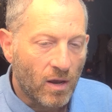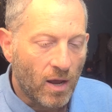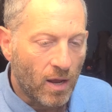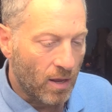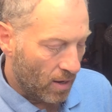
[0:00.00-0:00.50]

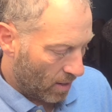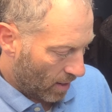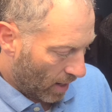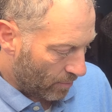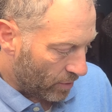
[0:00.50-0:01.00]
I
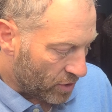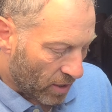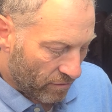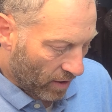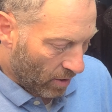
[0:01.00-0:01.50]

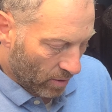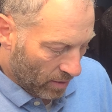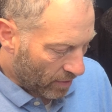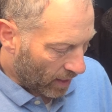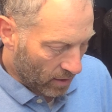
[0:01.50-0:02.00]
appreciate
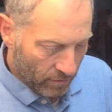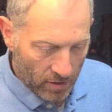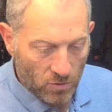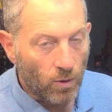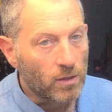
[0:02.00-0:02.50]
Ferrell. Thank you for
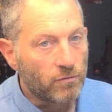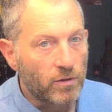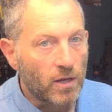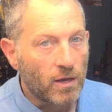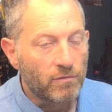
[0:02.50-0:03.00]
this
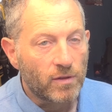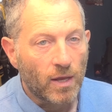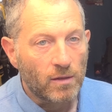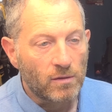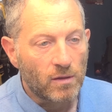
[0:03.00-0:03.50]
wonderful gift.
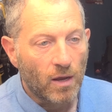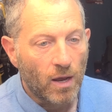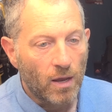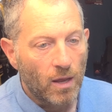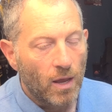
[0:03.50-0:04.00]
And
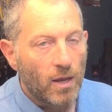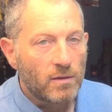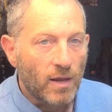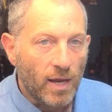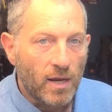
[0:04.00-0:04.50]

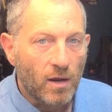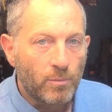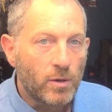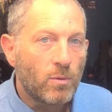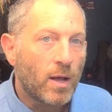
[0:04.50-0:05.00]
take care,
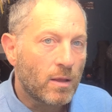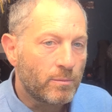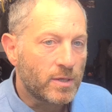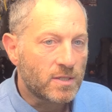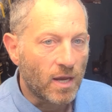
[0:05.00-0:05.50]
be well,
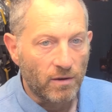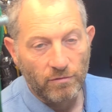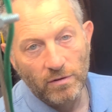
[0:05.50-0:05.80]
and be safe.